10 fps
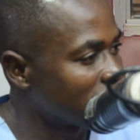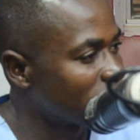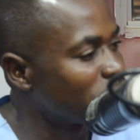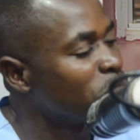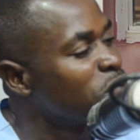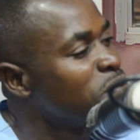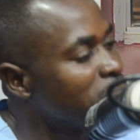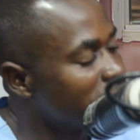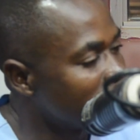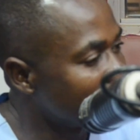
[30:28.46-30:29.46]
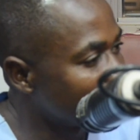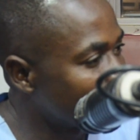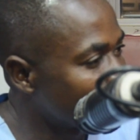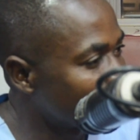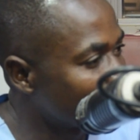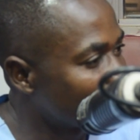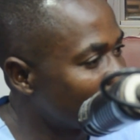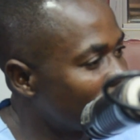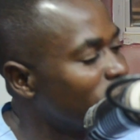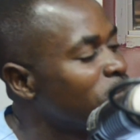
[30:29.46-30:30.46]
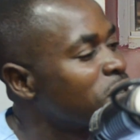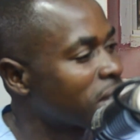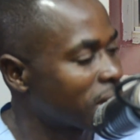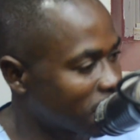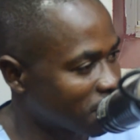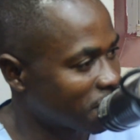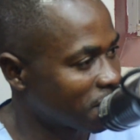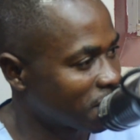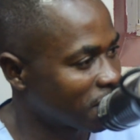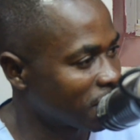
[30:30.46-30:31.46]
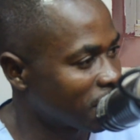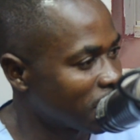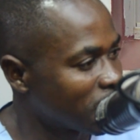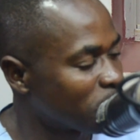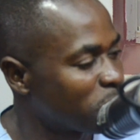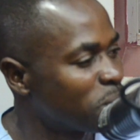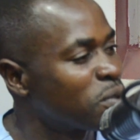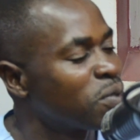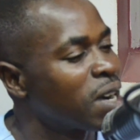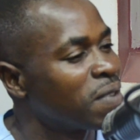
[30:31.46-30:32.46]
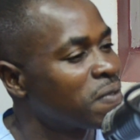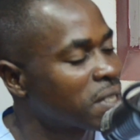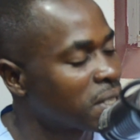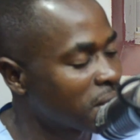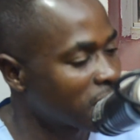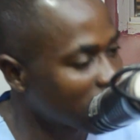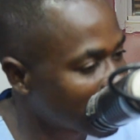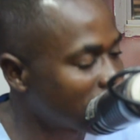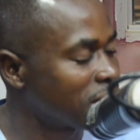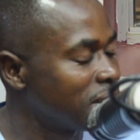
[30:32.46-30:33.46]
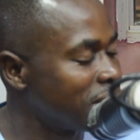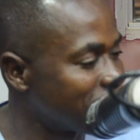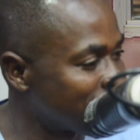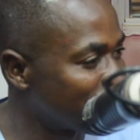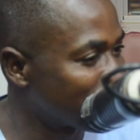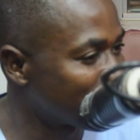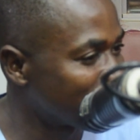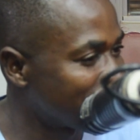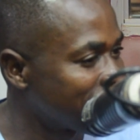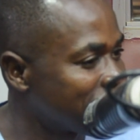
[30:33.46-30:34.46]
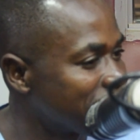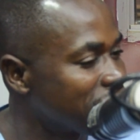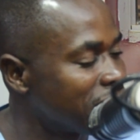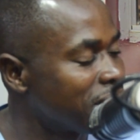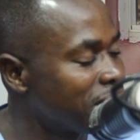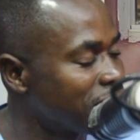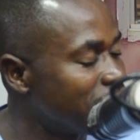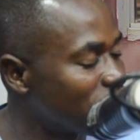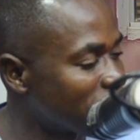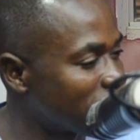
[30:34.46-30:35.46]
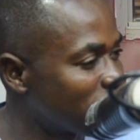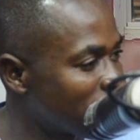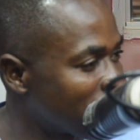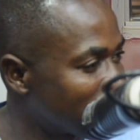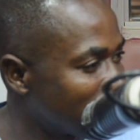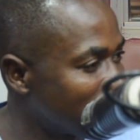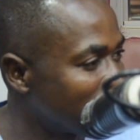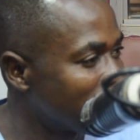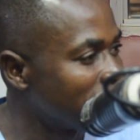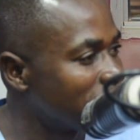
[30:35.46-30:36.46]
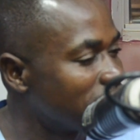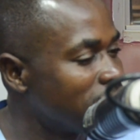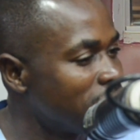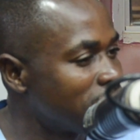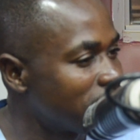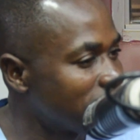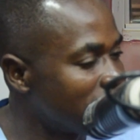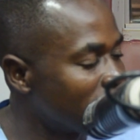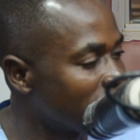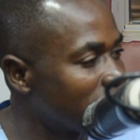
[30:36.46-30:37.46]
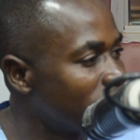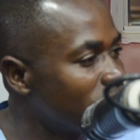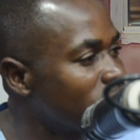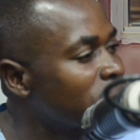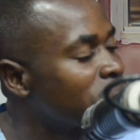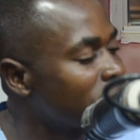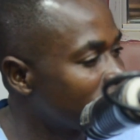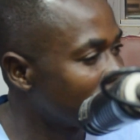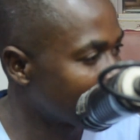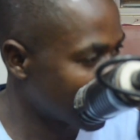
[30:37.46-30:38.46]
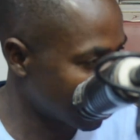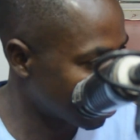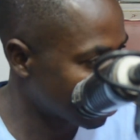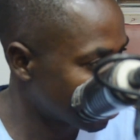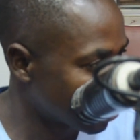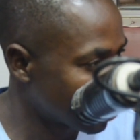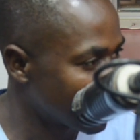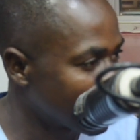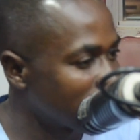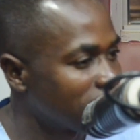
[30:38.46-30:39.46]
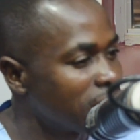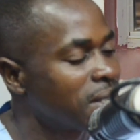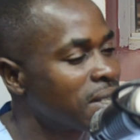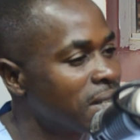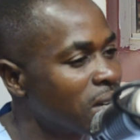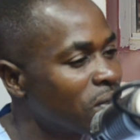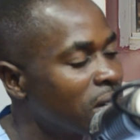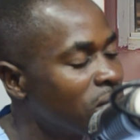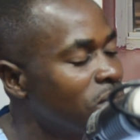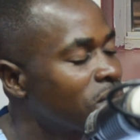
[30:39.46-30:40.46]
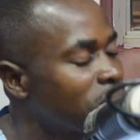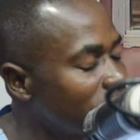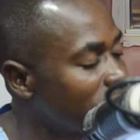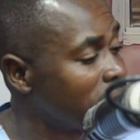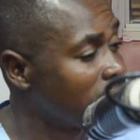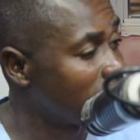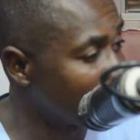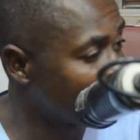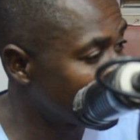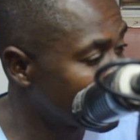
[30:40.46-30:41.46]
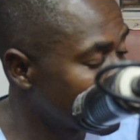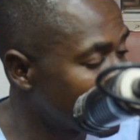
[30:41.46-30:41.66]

or your beginning of your success. People who have succeeded in life, they sit down and plan. They sit down and look through things. They sit down and look through their lives.